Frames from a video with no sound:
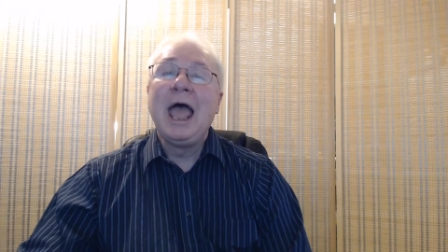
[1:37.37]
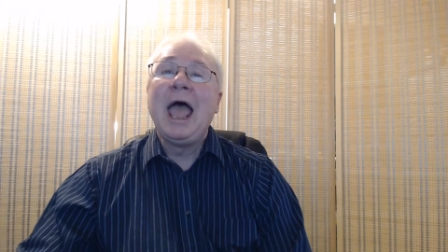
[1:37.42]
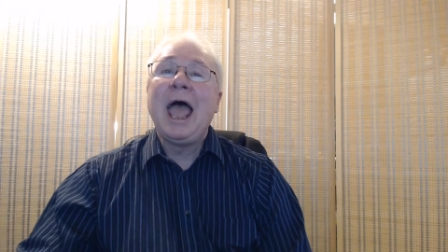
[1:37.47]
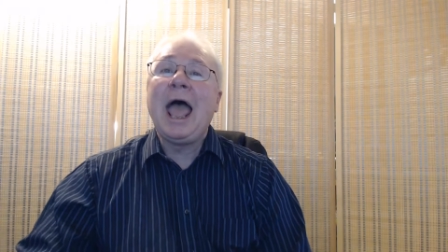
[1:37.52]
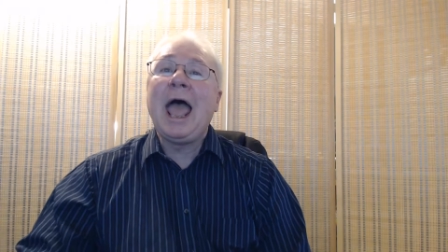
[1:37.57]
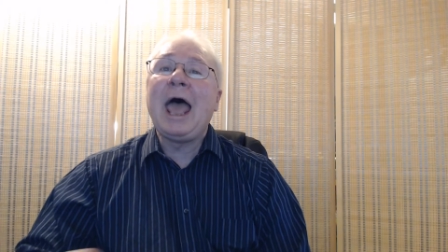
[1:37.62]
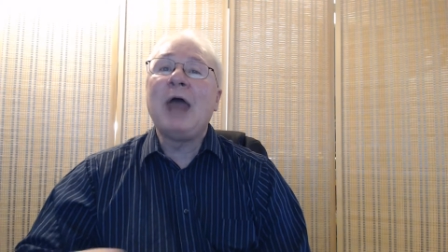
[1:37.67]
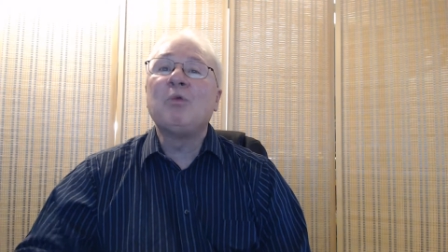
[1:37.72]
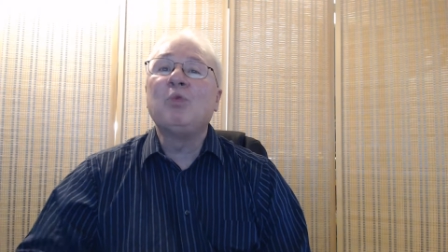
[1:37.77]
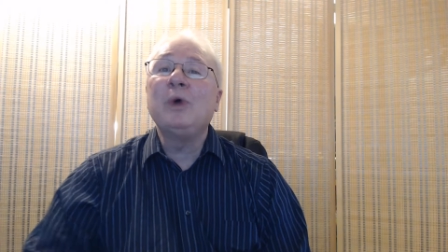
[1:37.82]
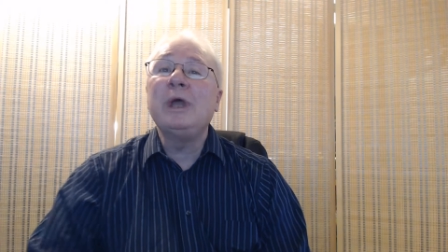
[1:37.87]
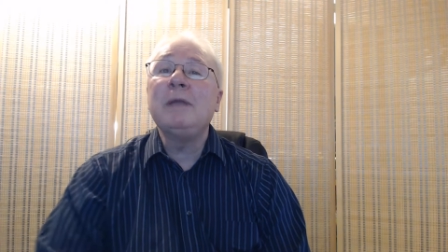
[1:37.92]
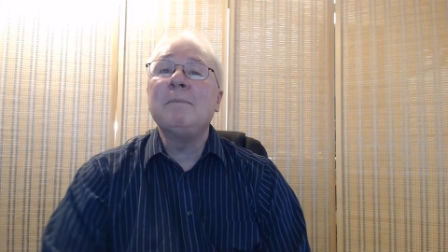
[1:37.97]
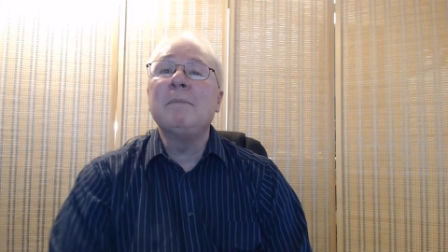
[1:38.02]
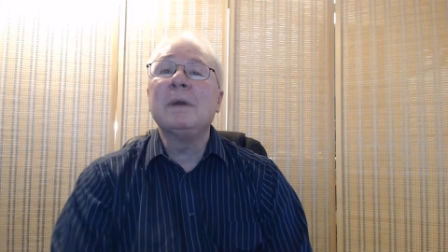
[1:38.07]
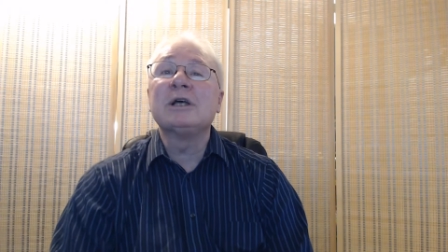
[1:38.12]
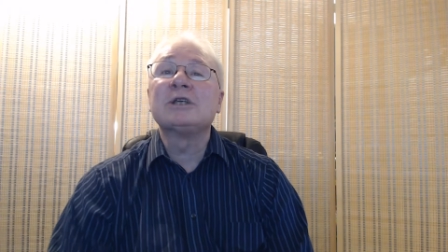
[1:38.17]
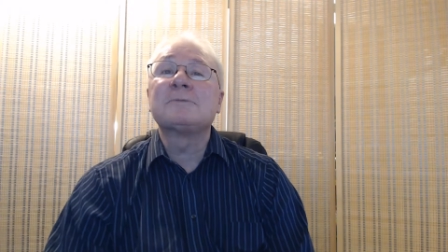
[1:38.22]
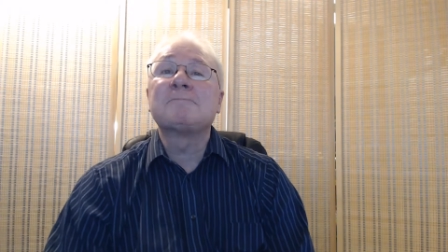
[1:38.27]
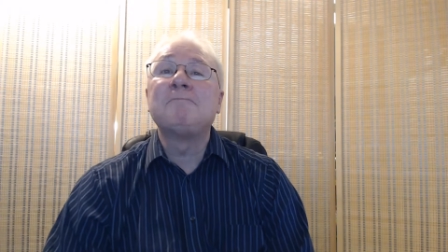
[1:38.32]
And we
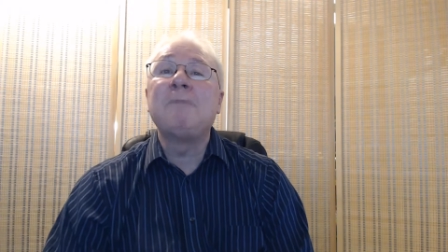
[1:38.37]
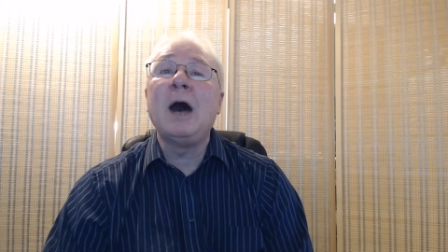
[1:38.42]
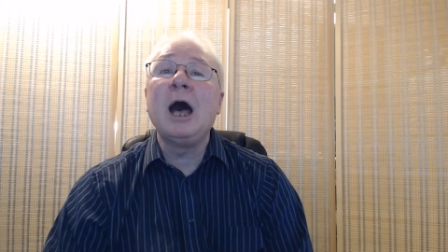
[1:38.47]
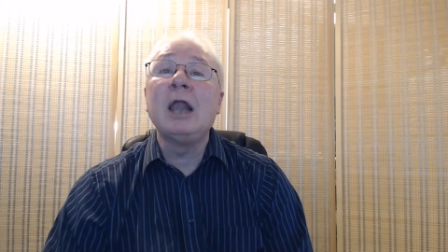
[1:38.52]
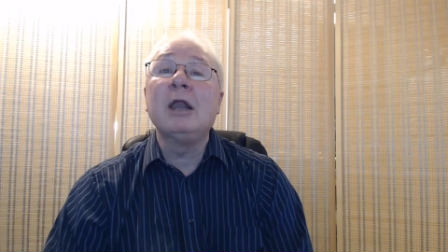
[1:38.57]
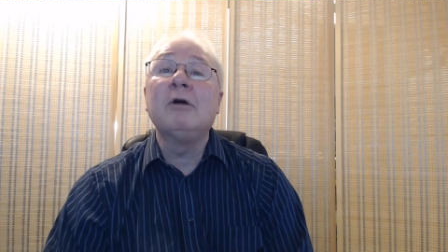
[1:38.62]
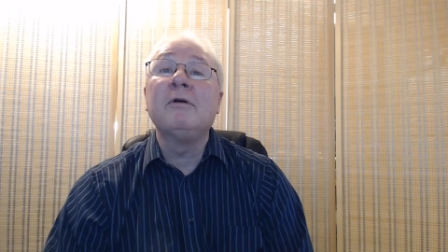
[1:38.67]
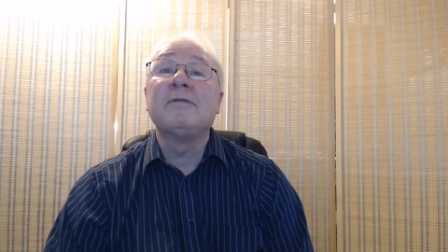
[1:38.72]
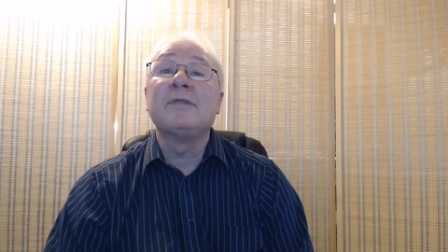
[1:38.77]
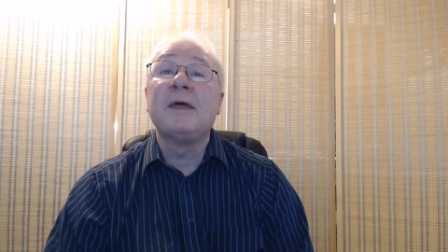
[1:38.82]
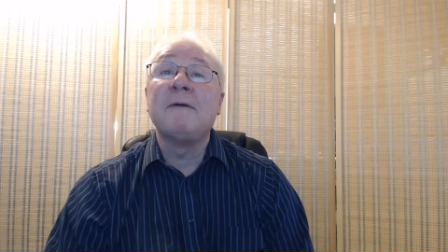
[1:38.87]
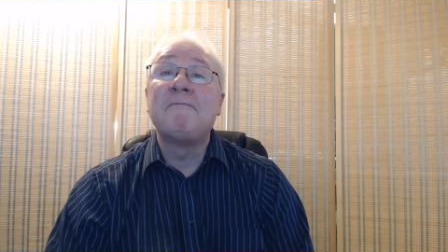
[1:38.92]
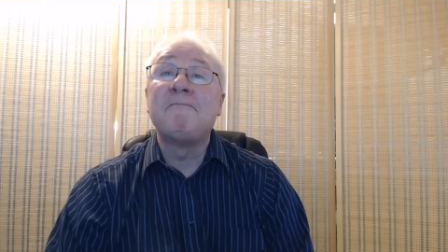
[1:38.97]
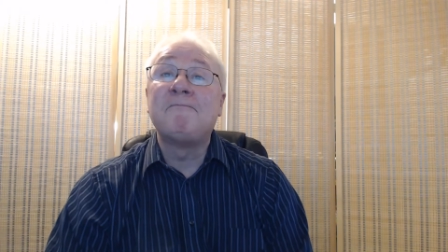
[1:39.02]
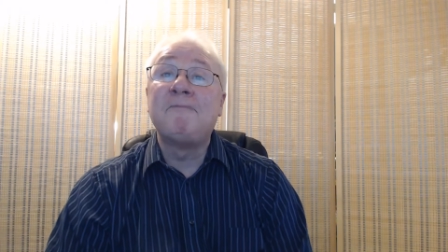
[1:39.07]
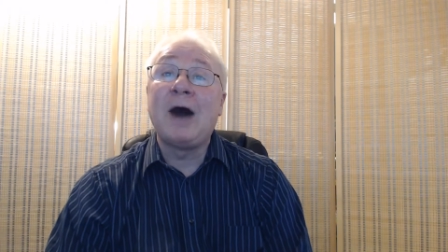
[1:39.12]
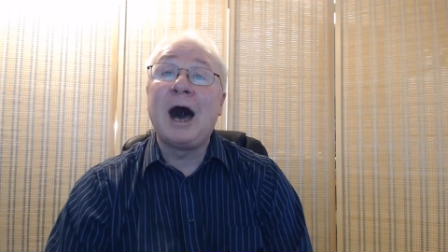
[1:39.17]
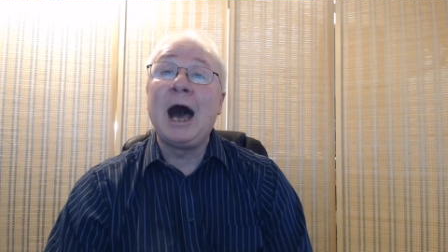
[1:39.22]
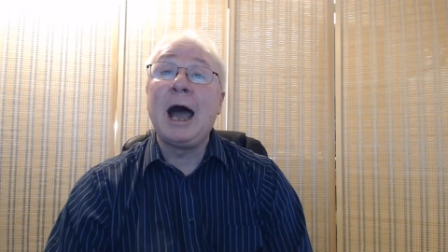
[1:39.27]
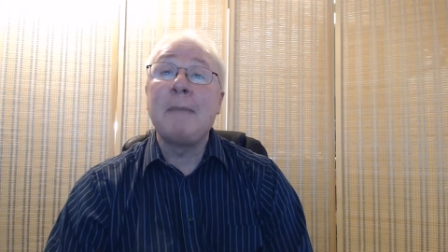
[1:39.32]
must follow the
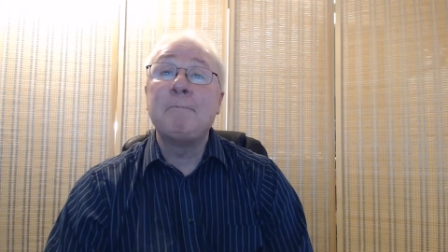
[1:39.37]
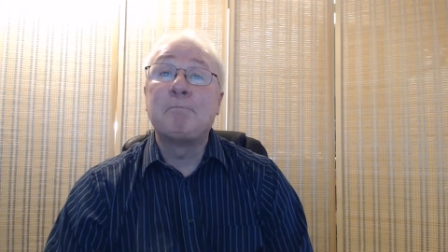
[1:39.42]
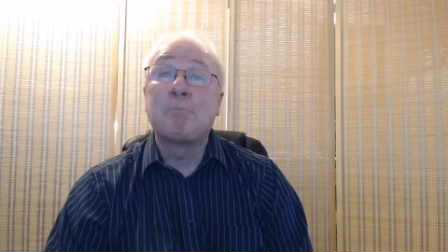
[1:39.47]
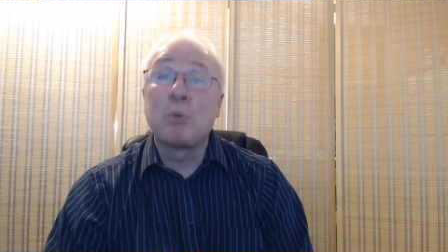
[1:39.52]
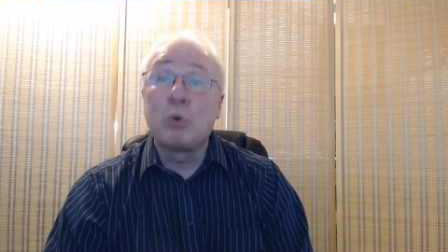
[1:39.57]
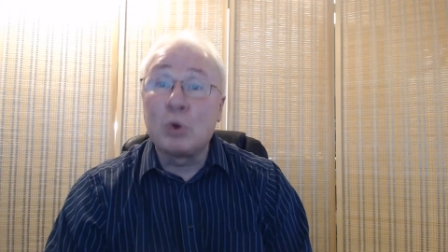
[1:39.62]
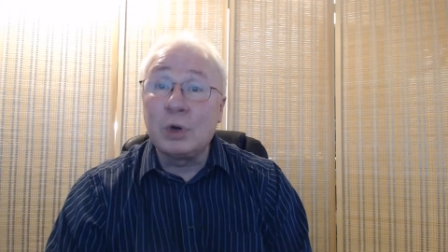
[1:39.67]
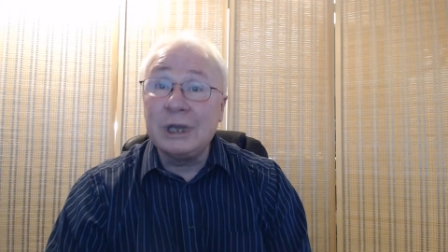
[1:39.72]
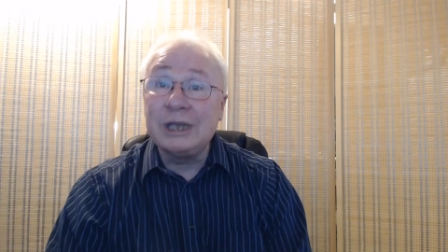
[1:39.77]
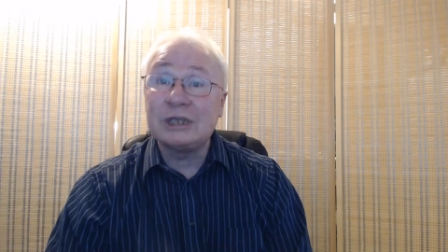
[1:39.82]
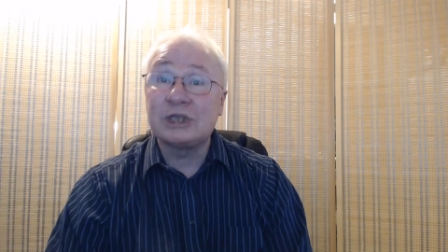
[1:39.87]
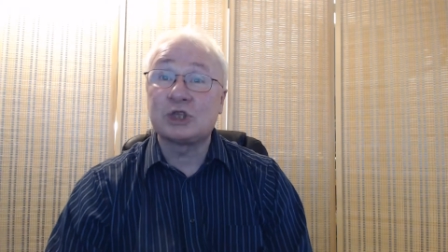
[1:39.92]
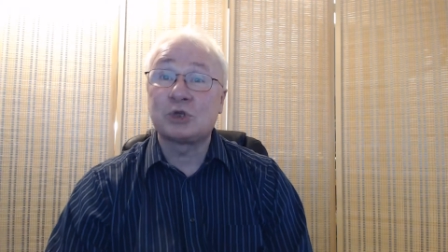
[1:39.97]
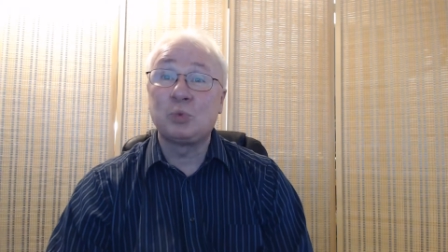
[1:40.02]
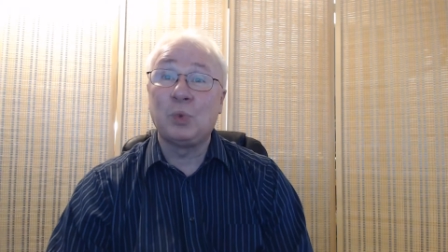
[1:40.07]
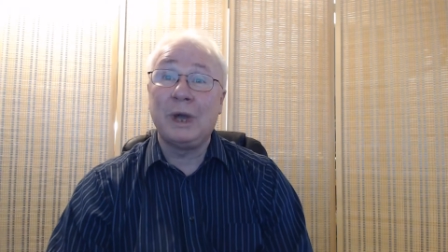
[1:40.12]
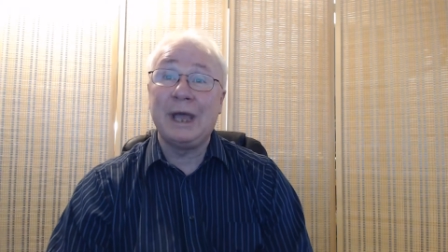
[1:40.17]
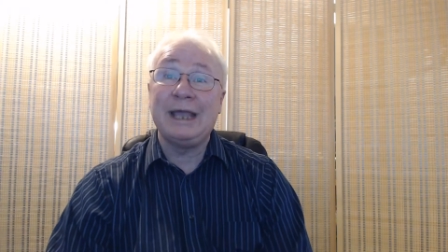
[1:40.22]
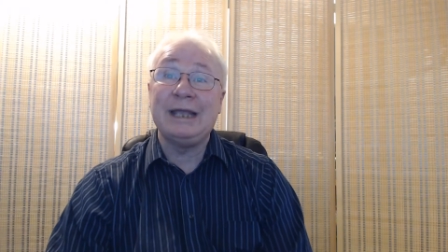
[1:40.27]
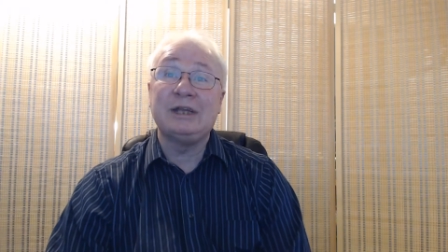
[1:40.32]
5
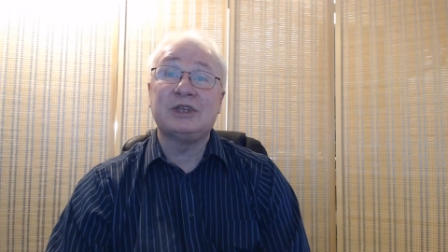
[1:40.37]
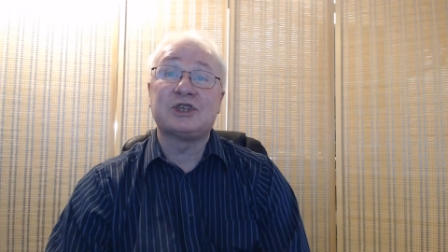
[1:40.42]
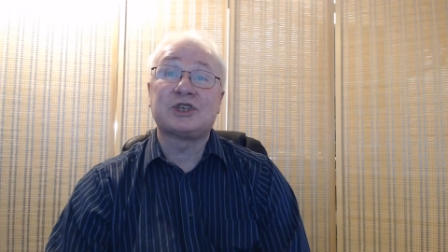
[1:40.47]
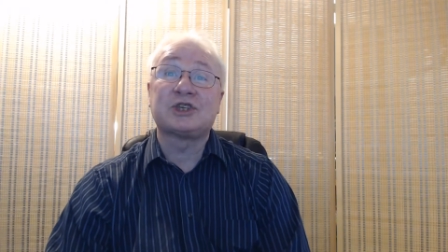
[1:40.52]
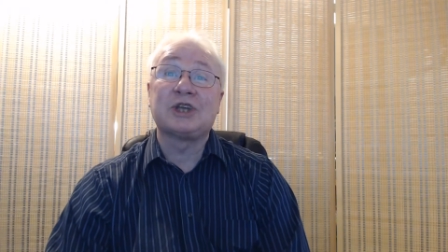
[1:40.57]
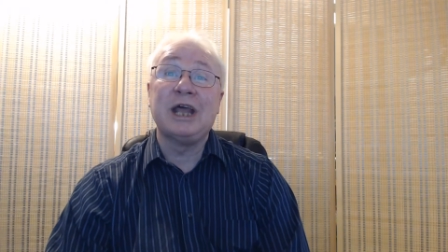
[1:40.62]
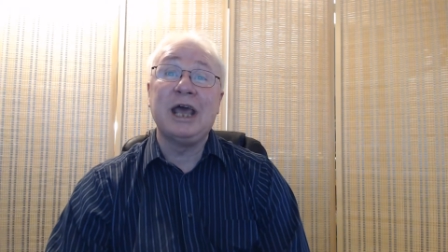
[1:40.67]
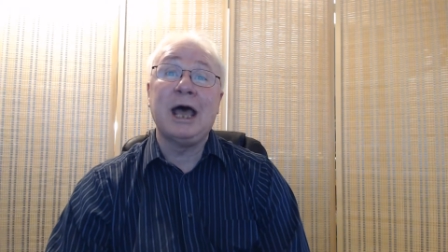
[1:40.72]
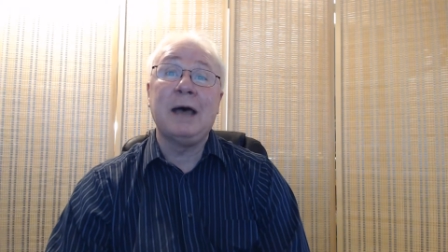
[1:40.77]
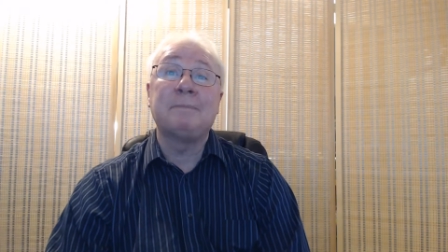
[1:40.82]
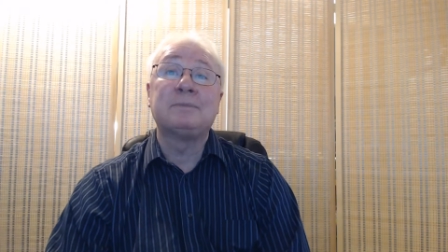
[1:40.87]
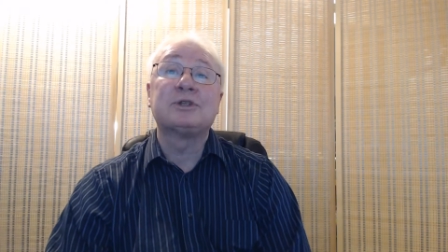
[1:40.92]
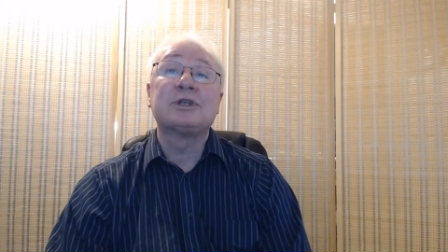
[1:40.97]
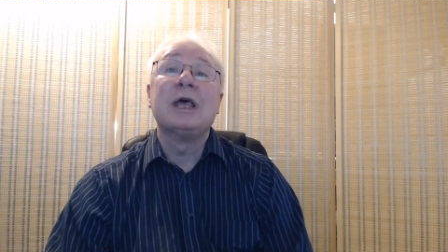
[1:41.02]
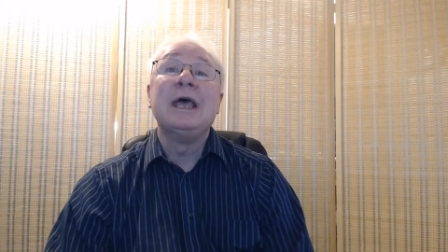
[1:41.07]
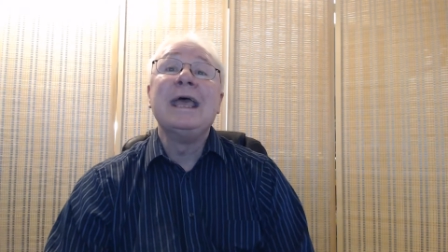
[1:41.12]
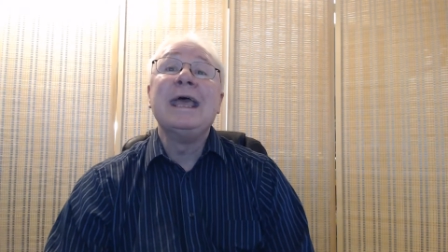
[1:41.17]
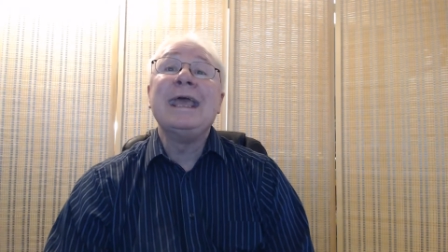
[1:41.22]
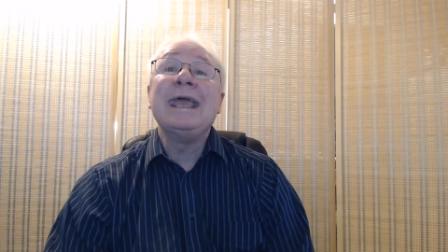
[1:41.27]
persuade steps